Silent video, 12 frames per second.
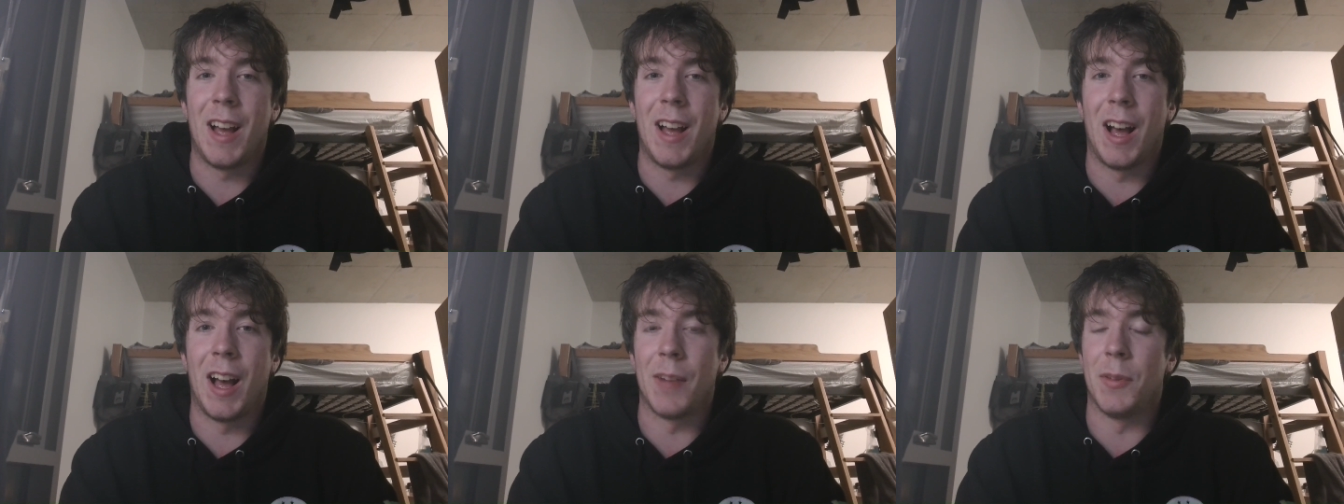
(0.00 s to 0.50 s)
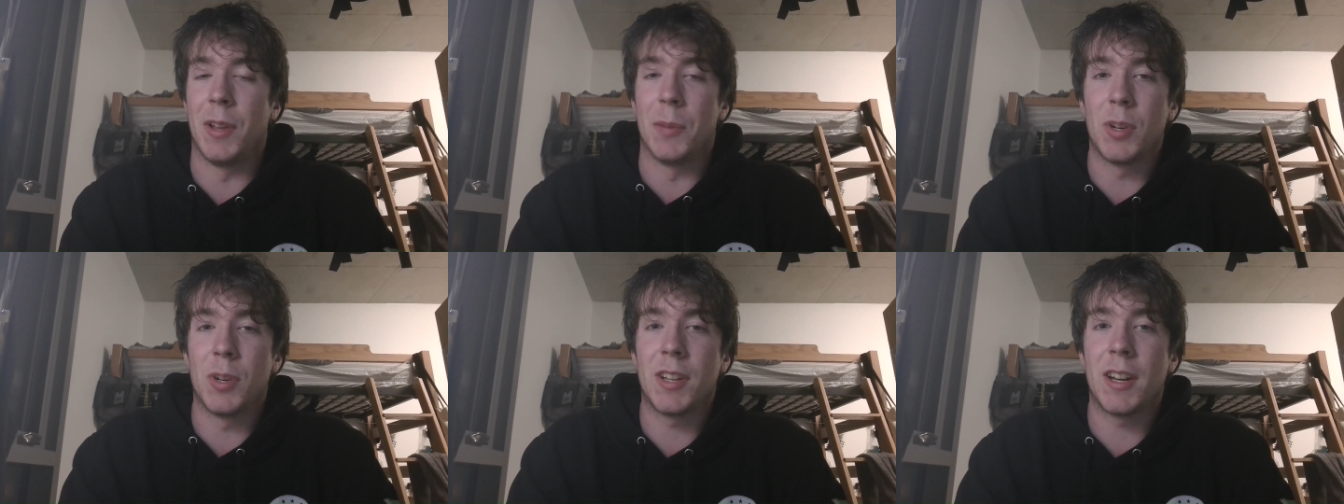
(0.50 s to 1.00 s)
Uh, I really
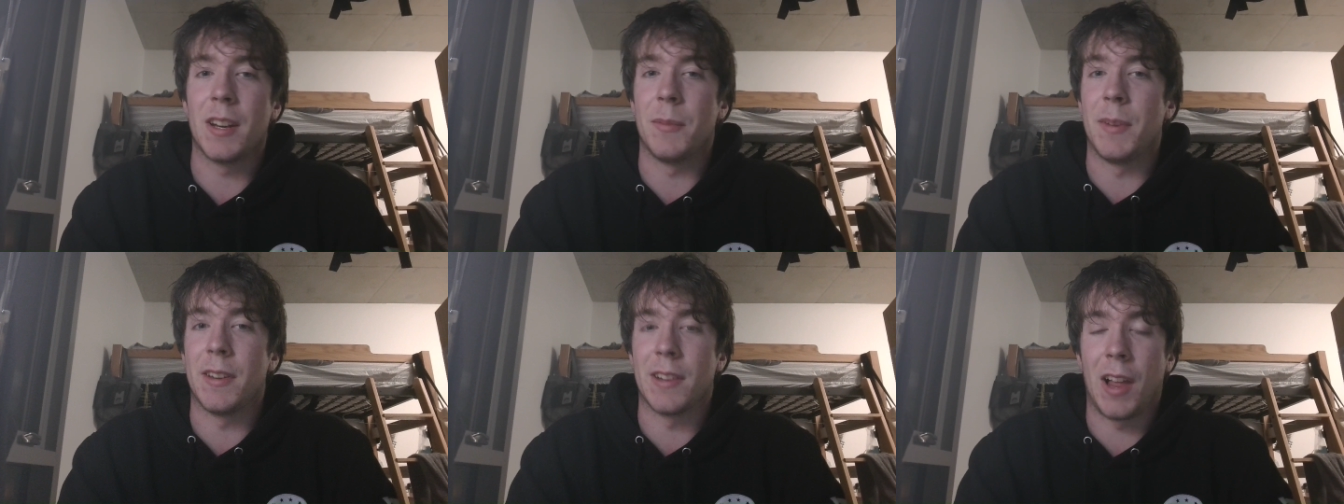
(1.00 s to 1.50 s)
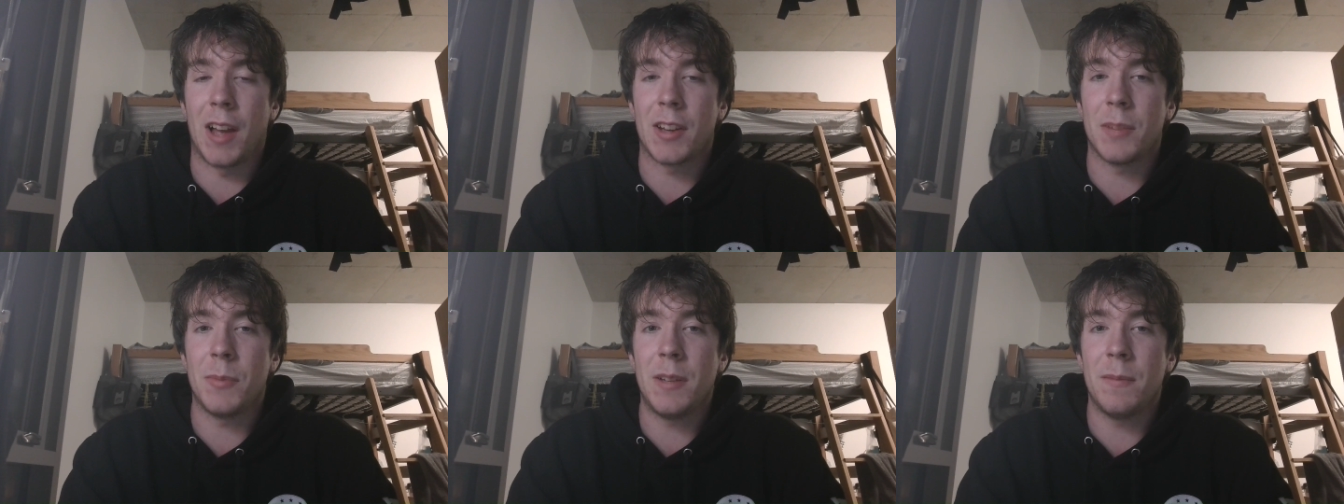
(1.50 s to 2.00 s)
appreciate it. It means a lot
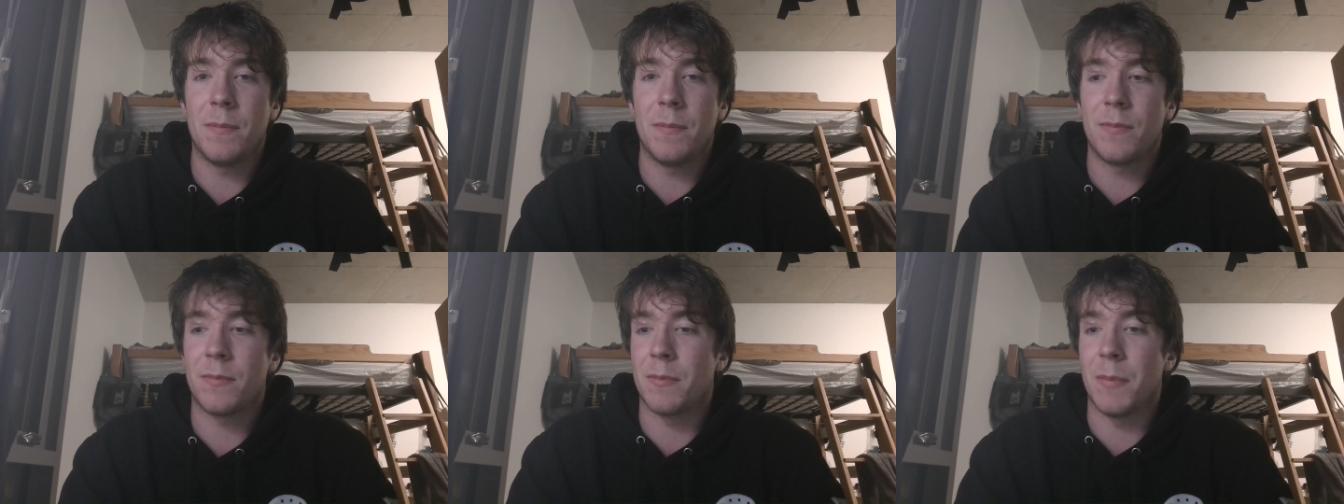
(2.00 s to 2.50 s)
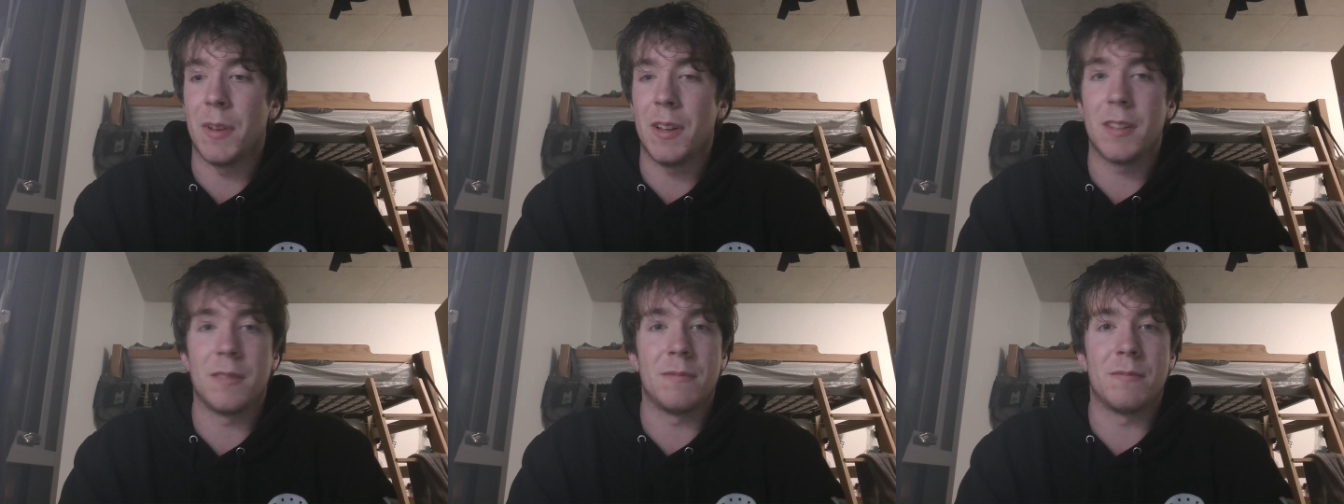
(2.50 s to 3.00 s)
to me.
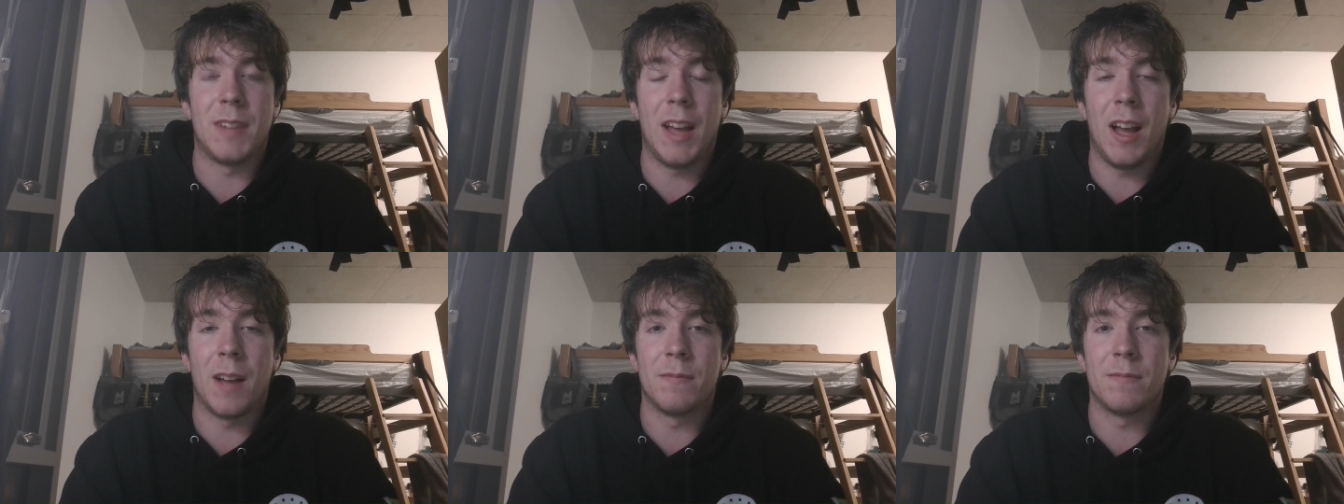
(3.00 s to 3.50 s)
But yeah,